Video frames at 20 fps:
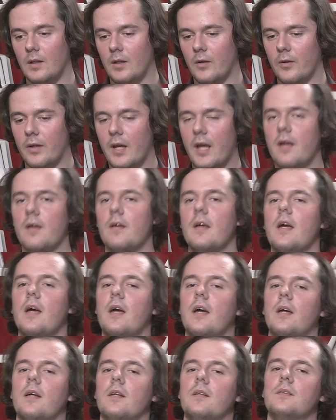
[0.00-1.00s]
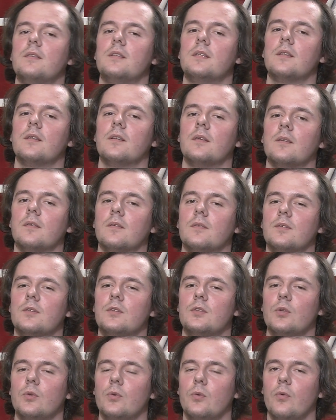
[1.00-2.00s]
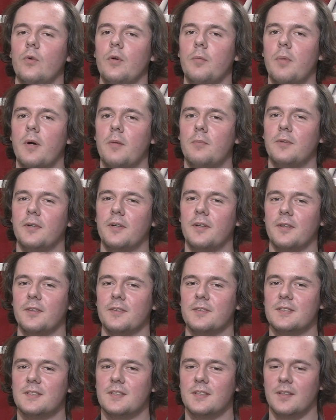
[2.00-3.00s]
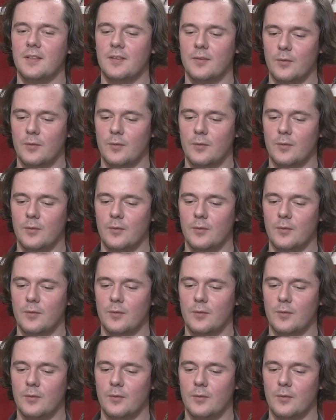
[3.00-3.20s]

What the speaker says: Okay, and do Republicans,